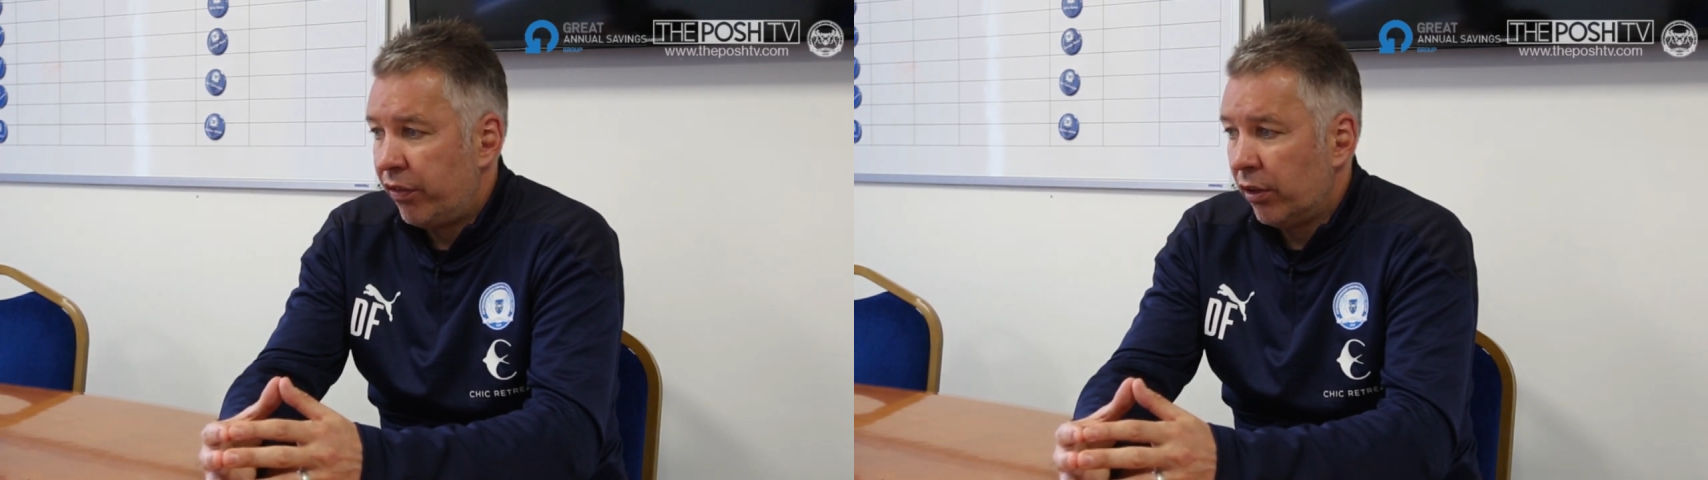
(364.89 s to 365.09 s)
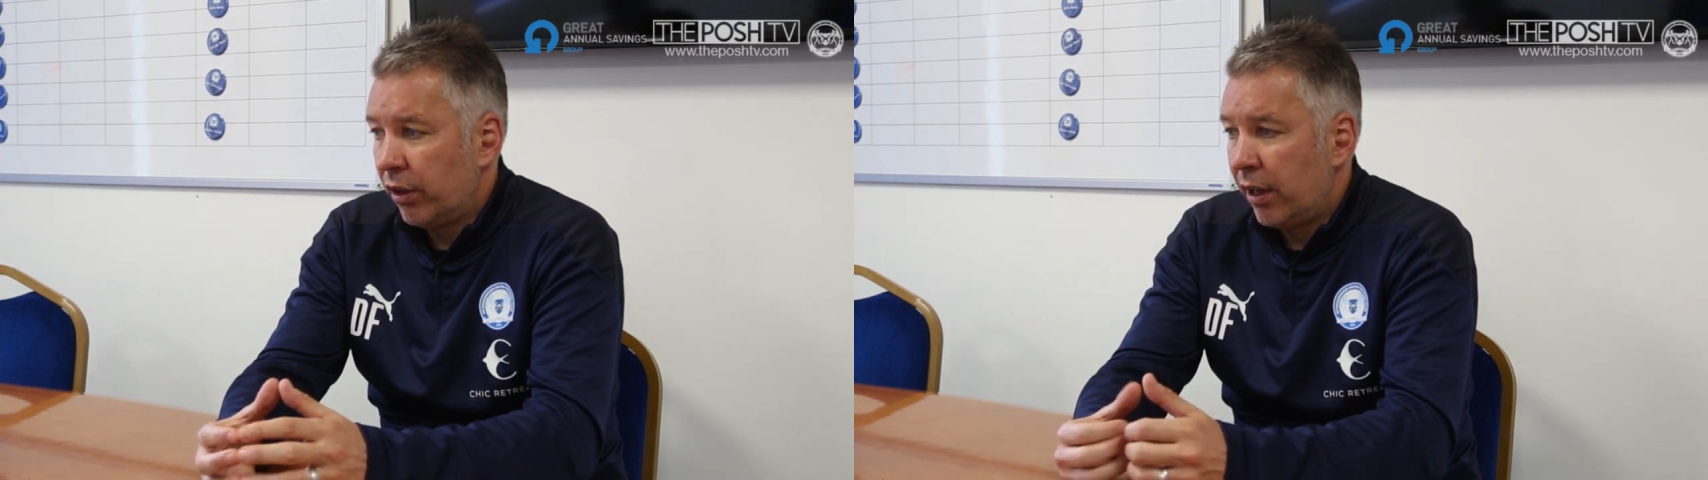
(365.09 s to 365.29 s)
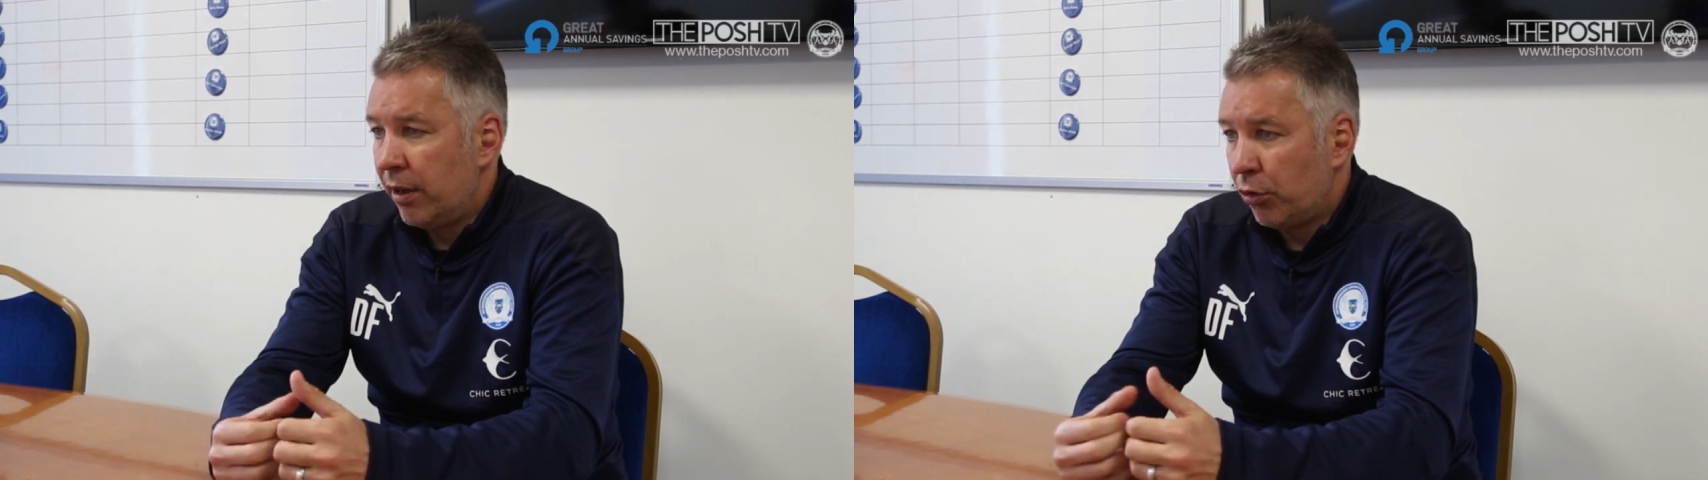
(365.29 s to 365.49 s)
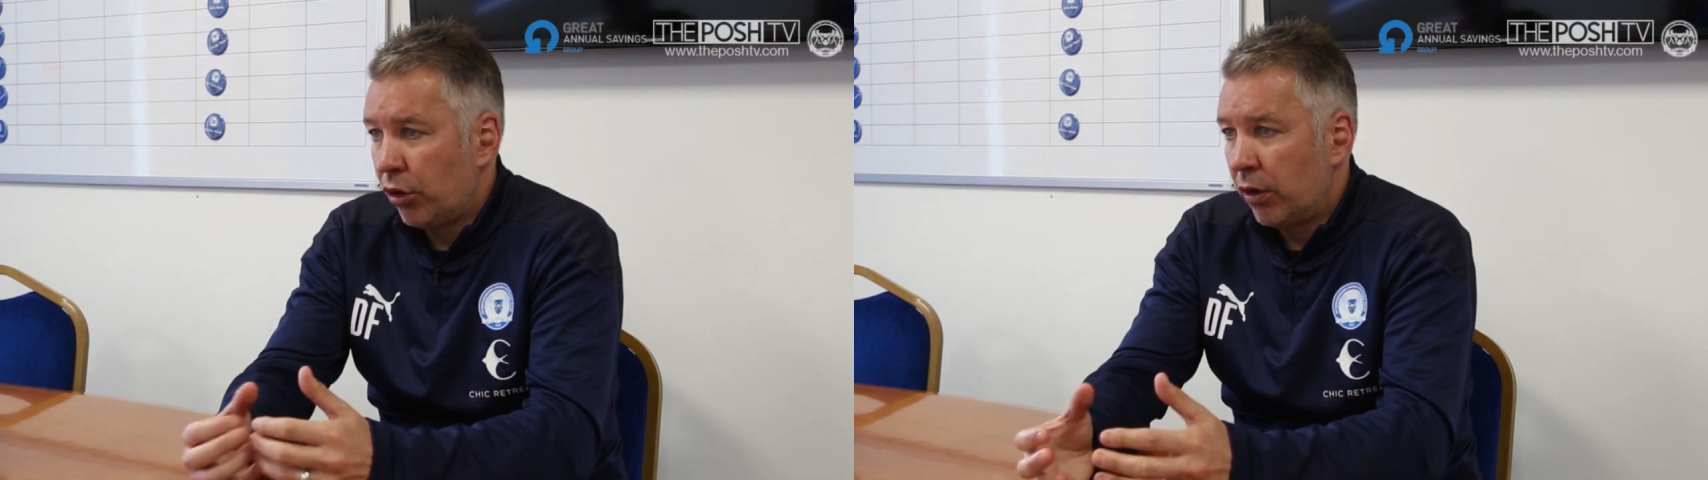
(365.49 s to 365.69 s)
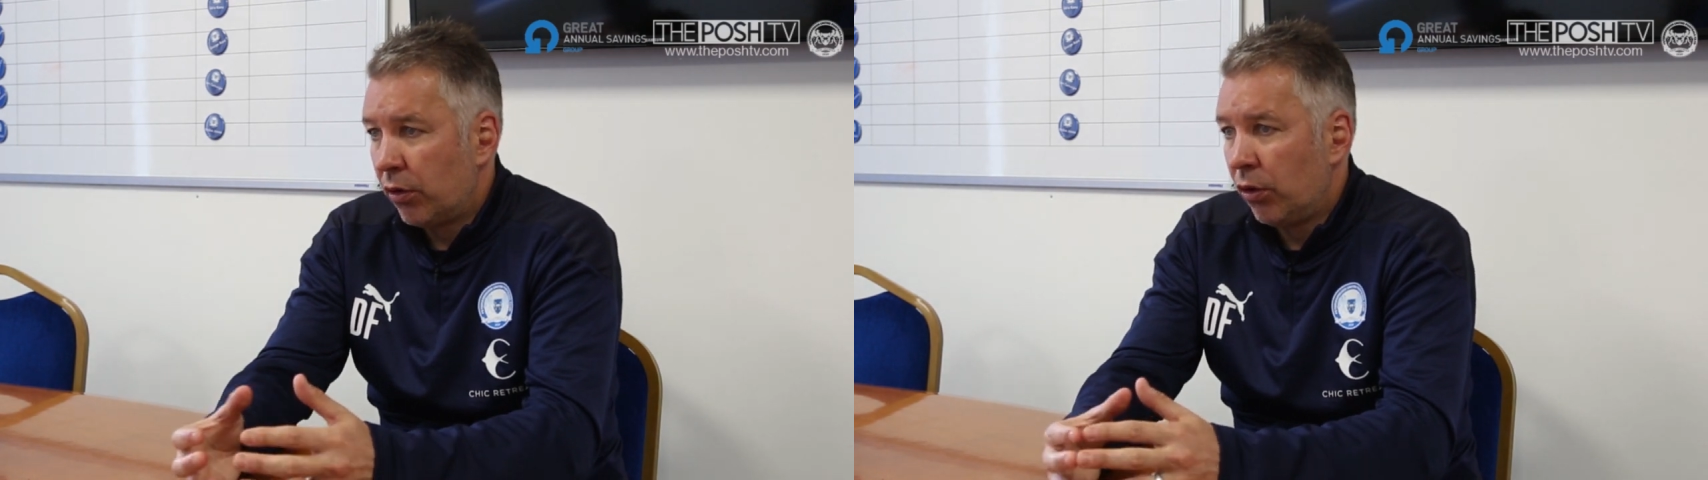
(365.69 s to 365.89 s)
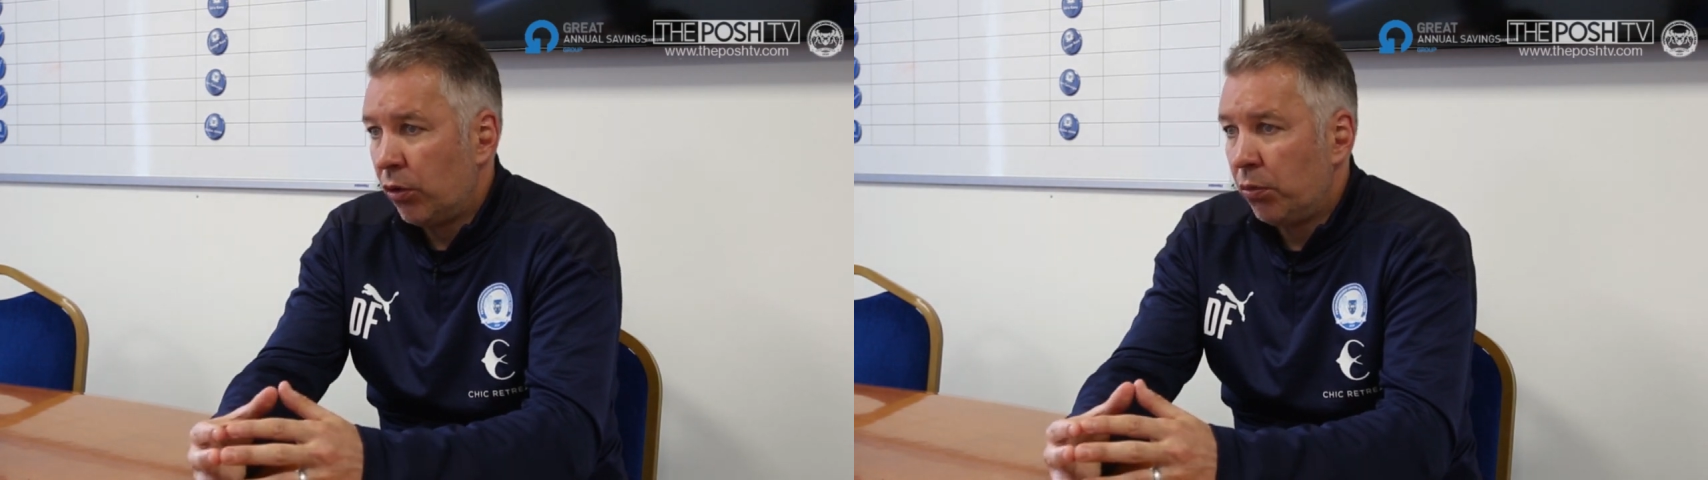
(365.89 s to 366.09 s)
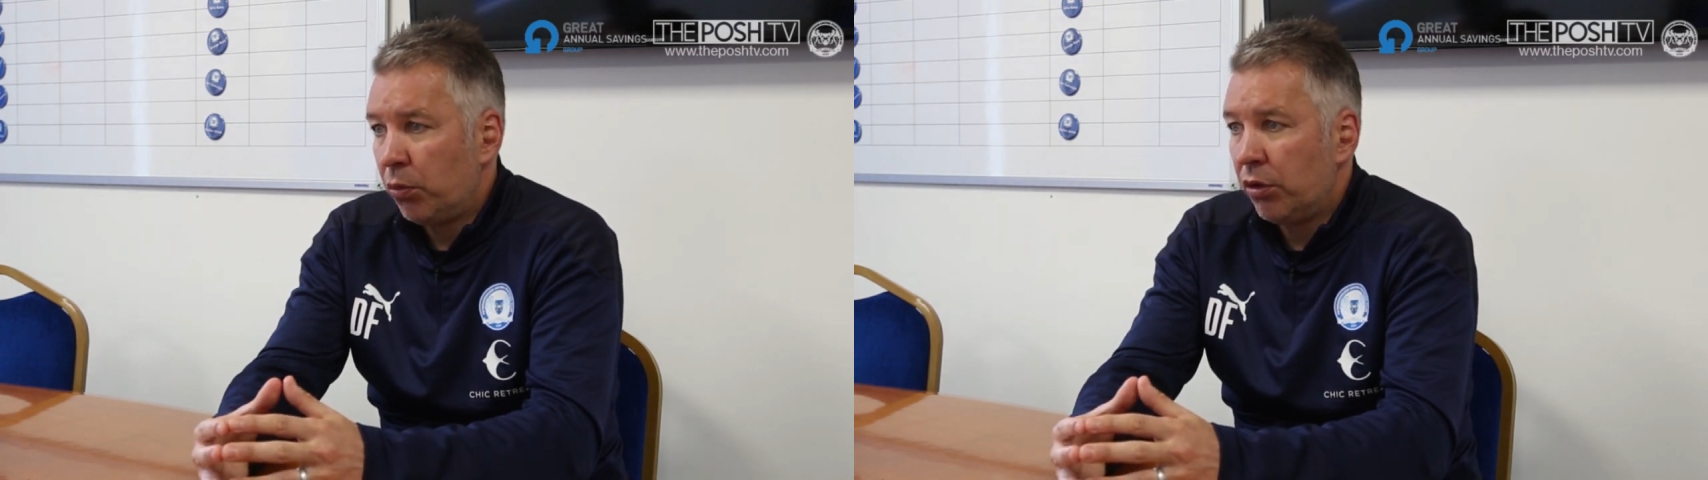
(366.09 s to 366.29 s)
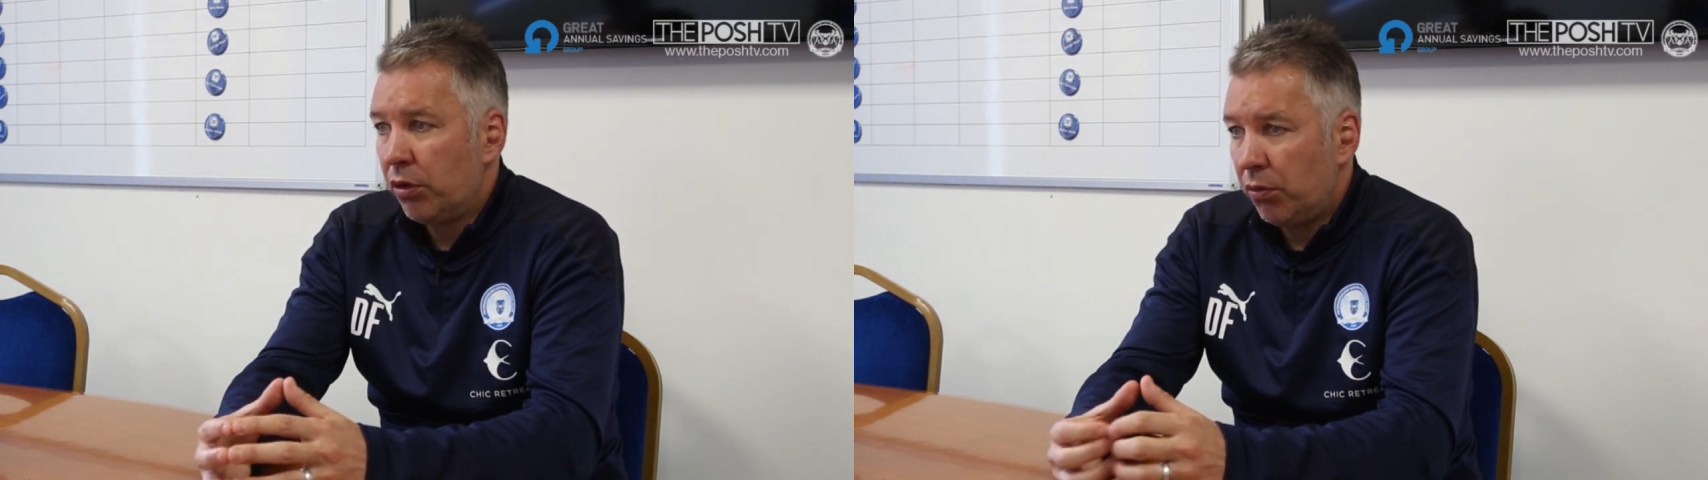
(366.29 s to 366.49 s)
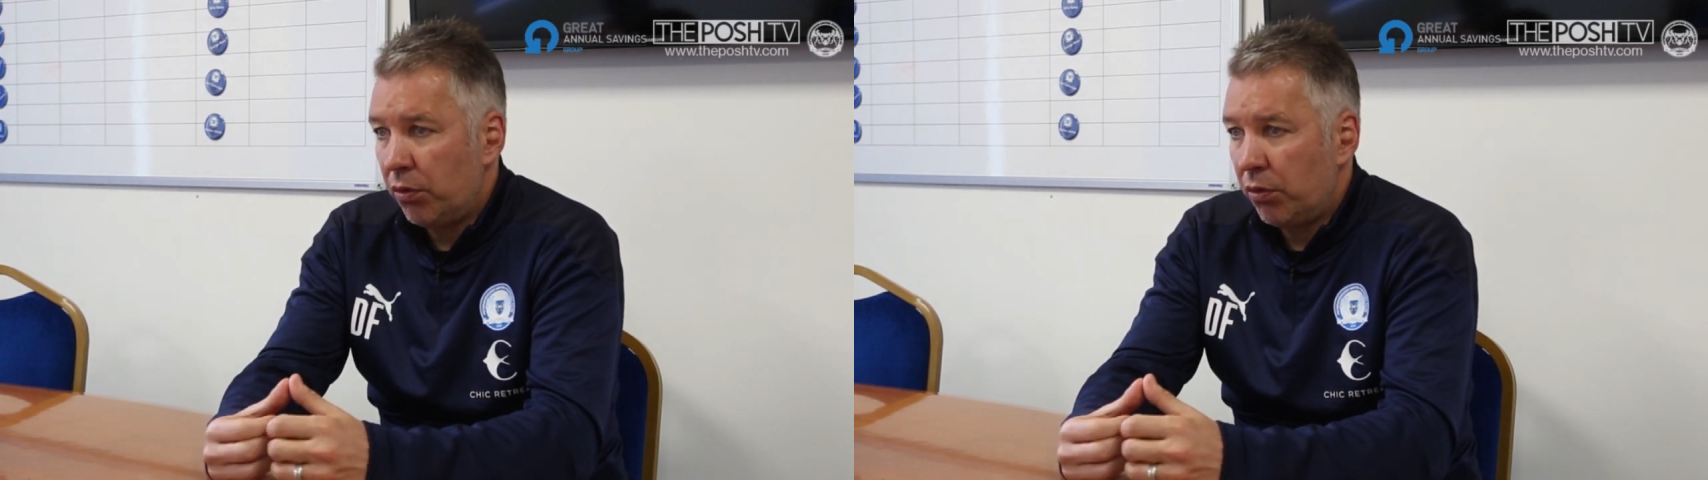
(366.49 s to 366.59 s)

feel that him going out on loan would